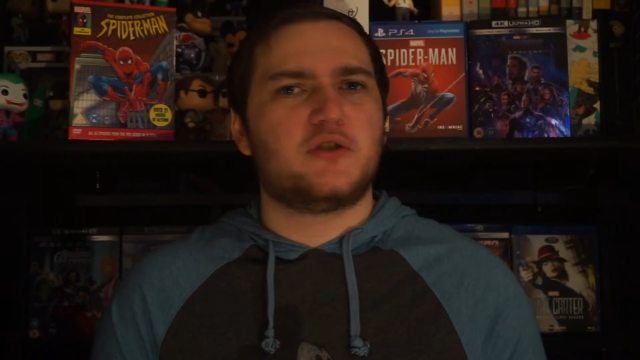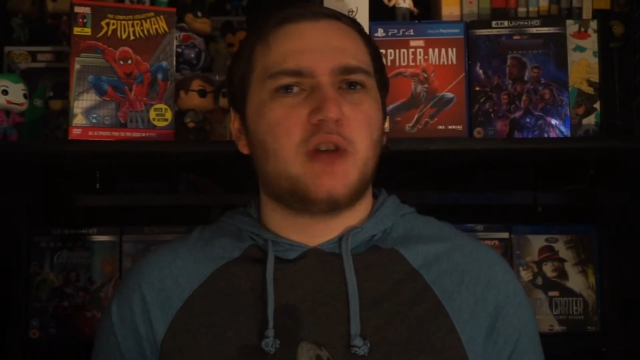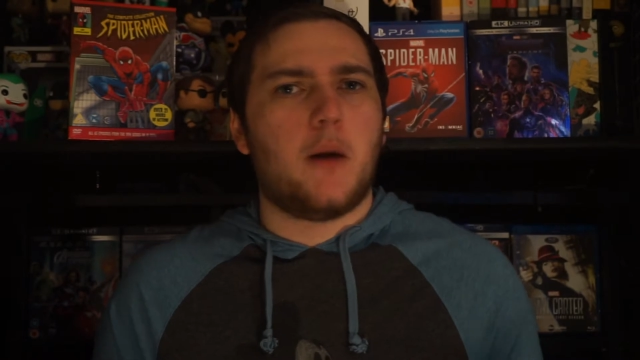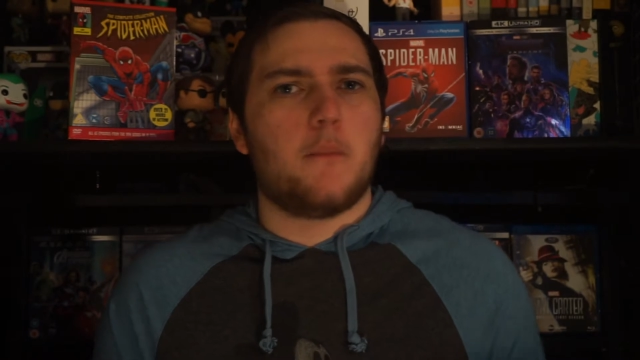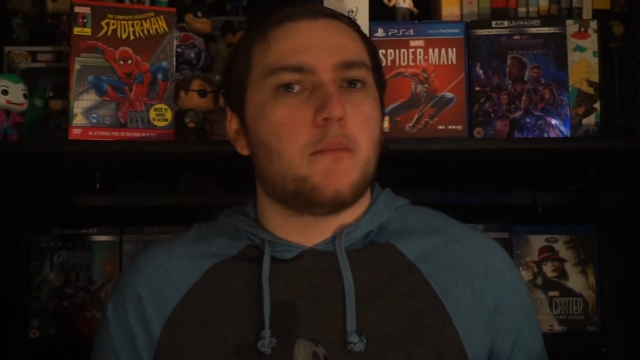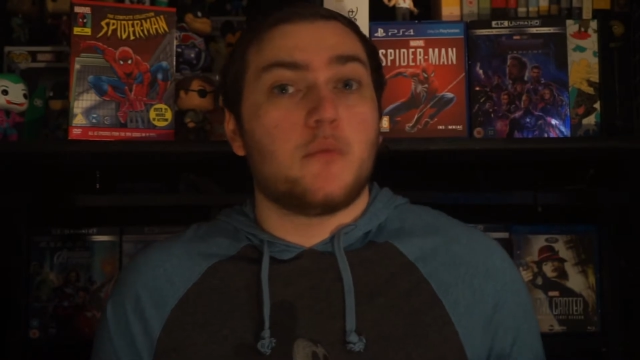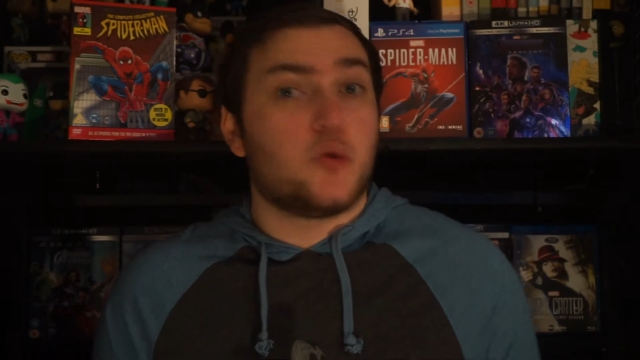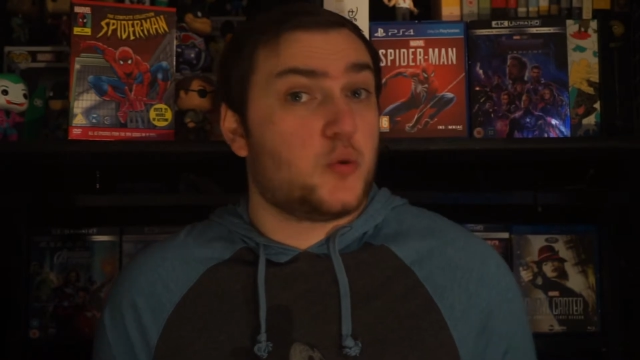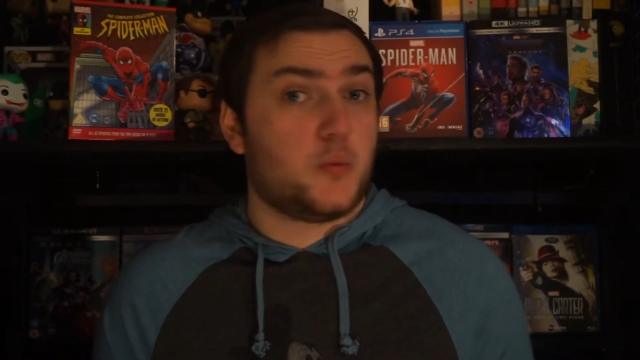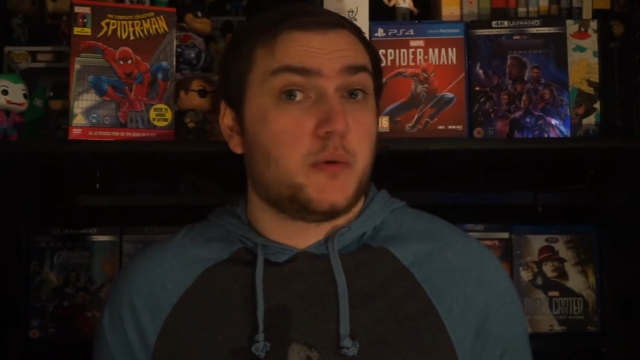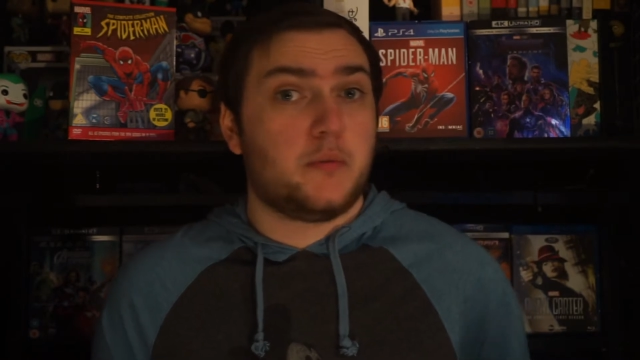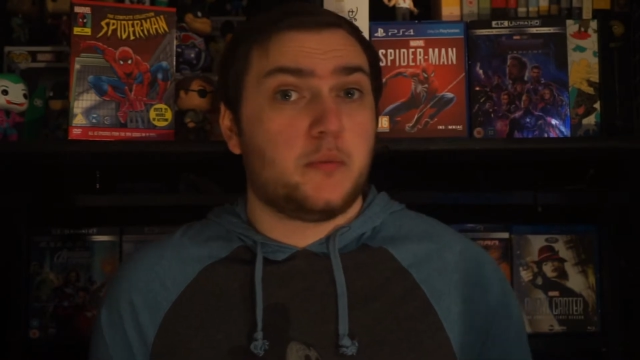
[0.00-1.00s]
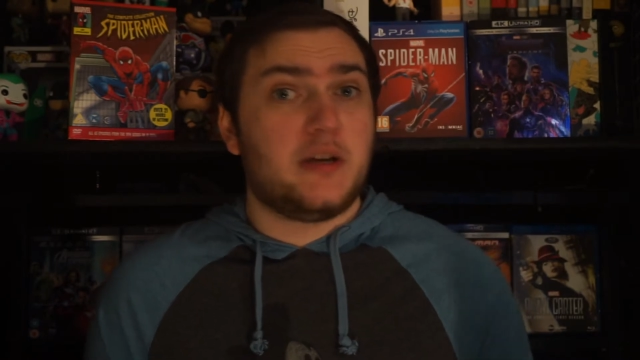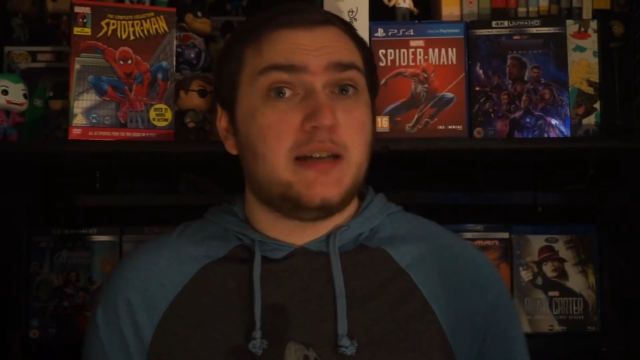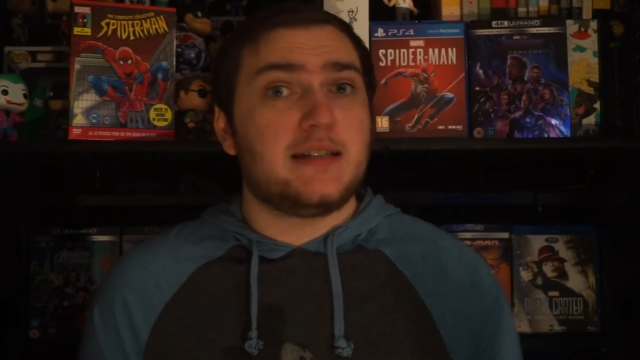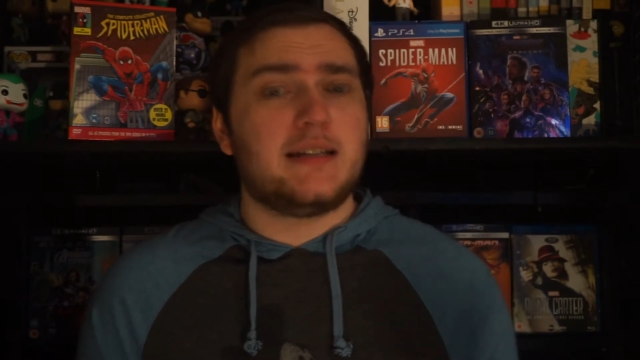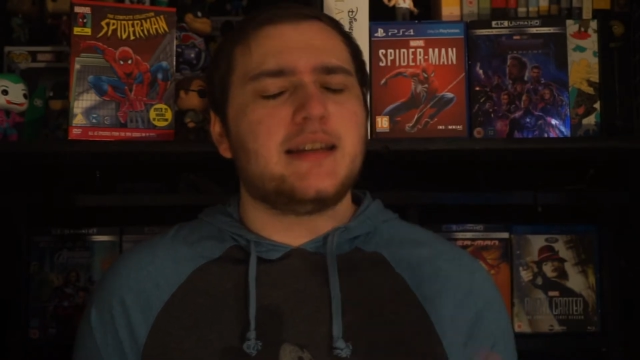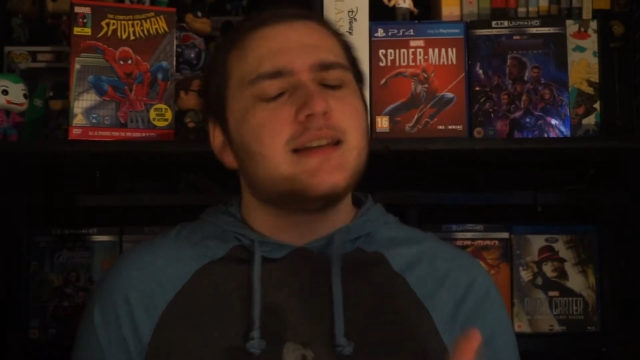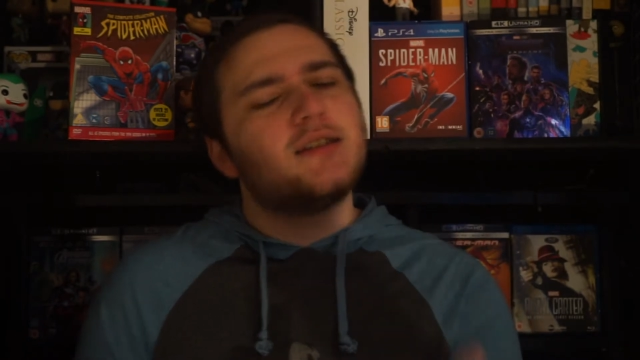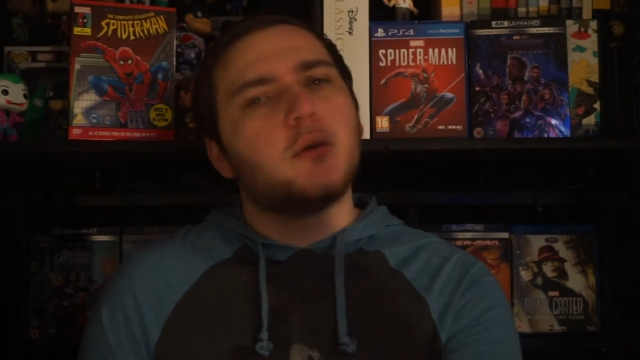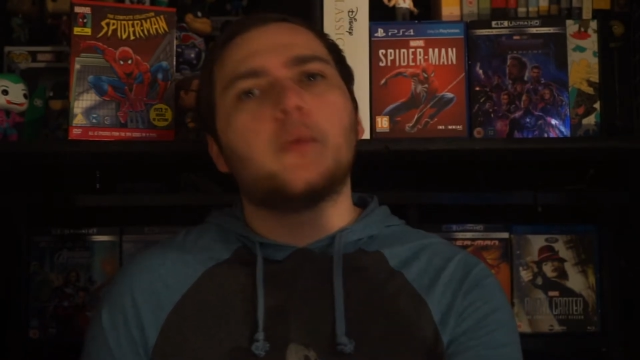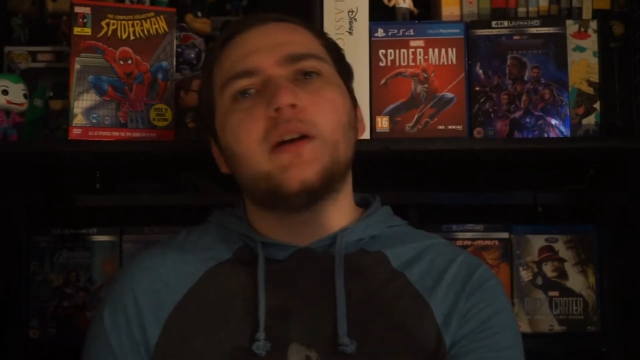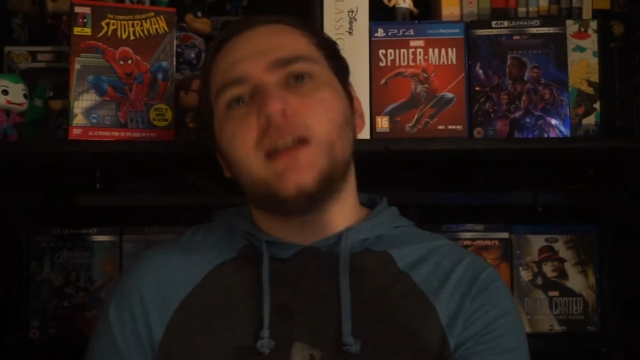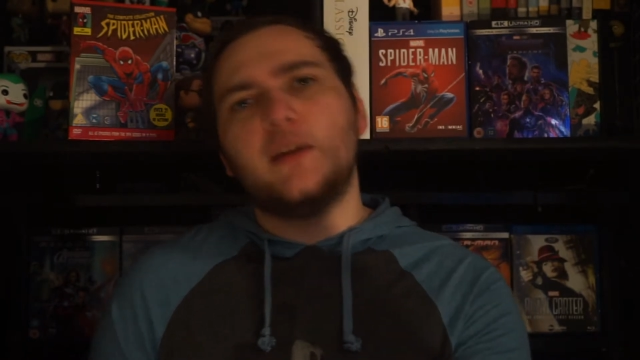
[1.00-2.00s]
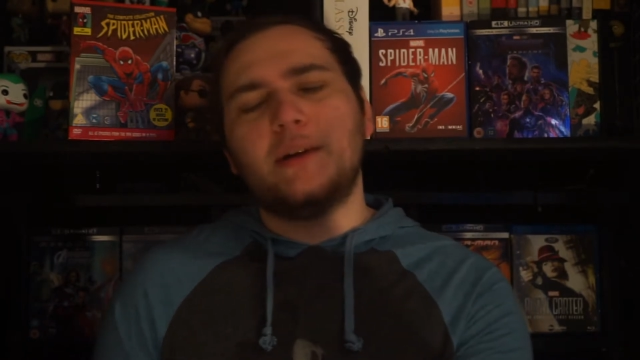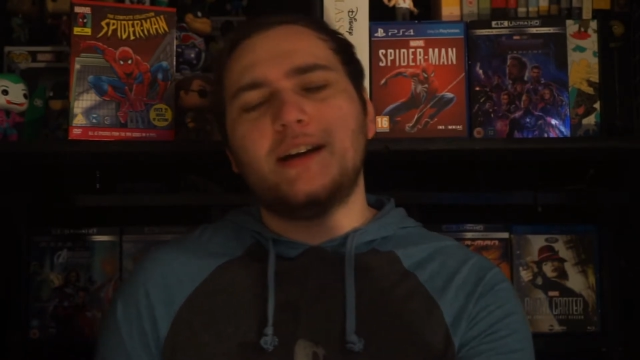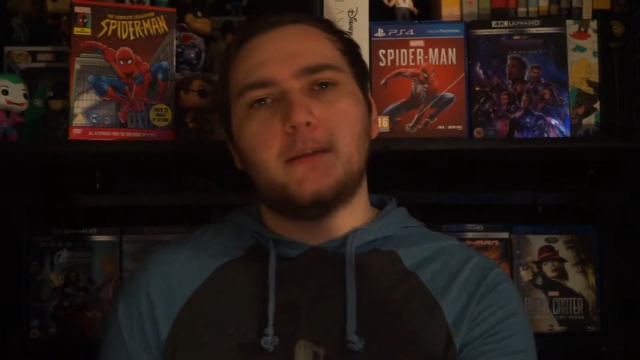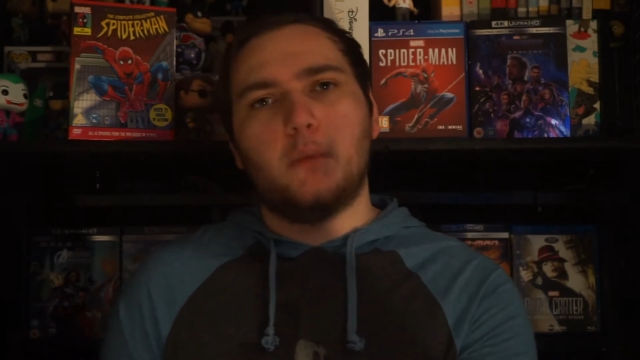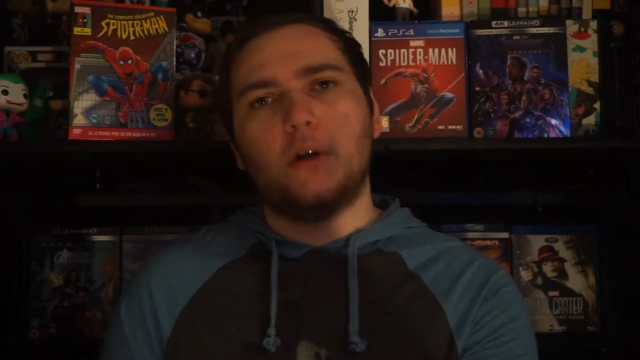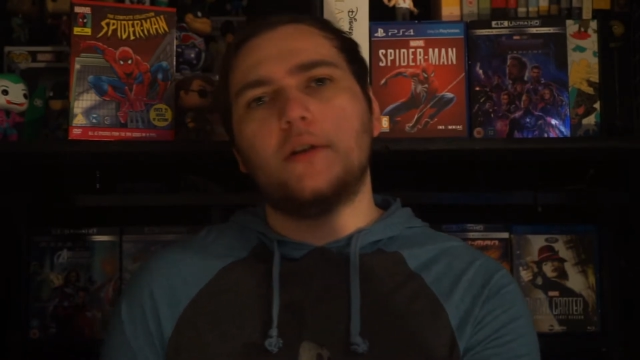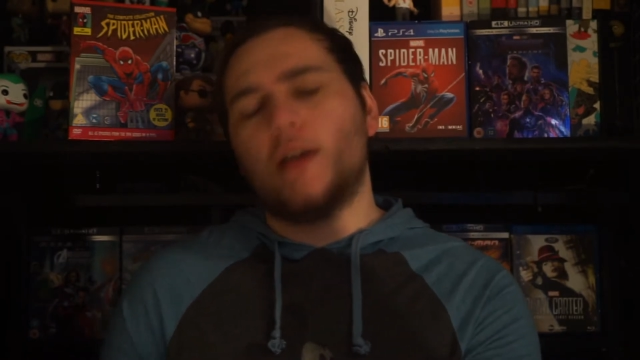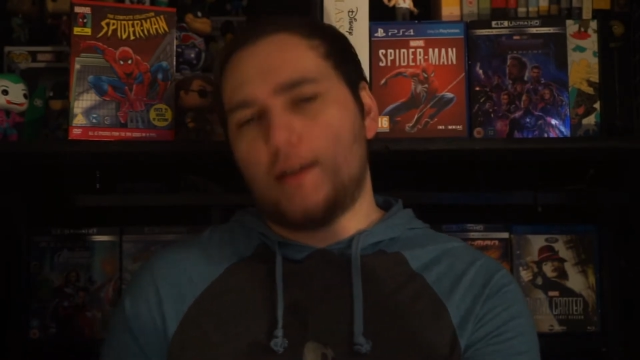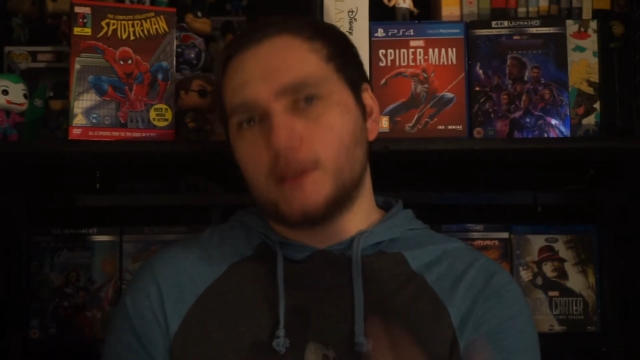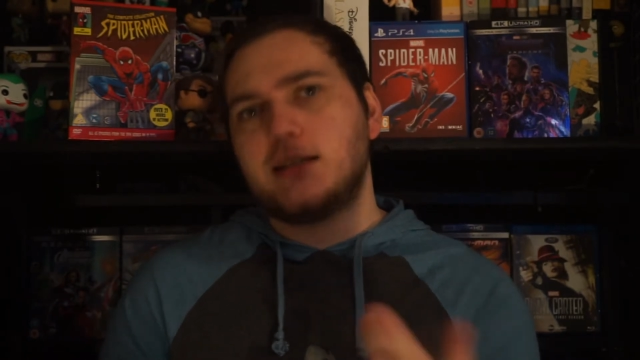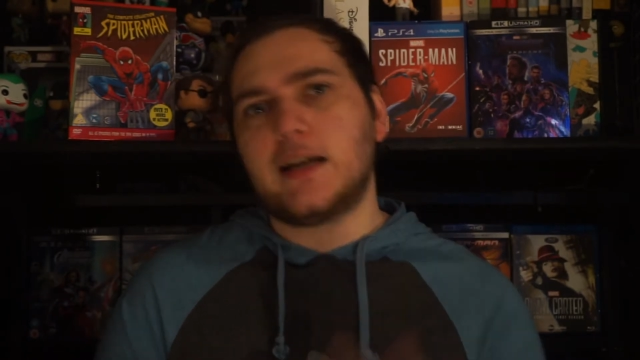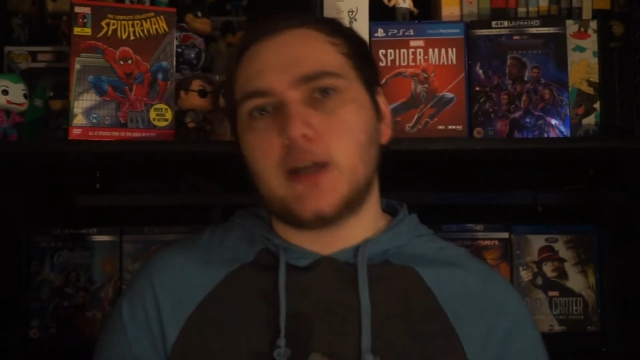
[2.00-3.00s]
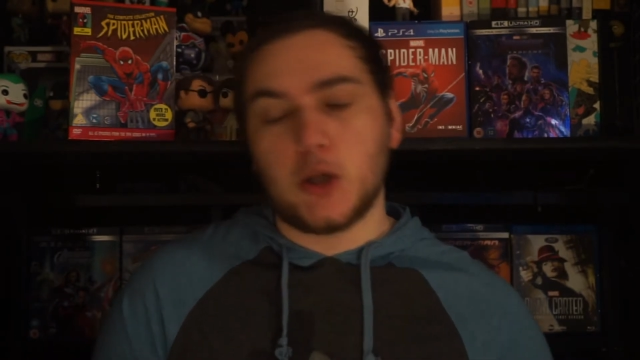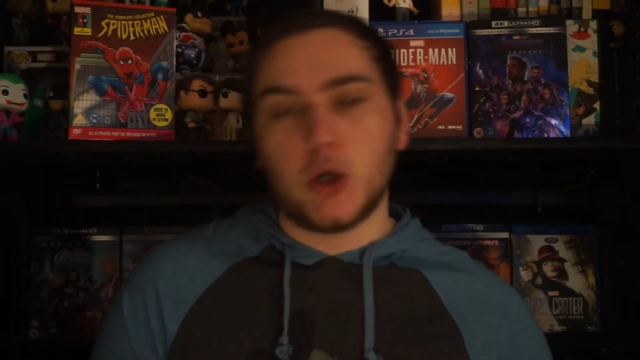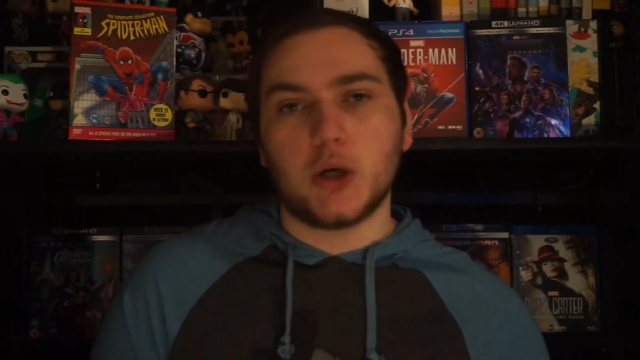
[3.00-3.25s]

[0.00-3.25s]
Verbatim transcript: some reason. This is a really weird montage. Take a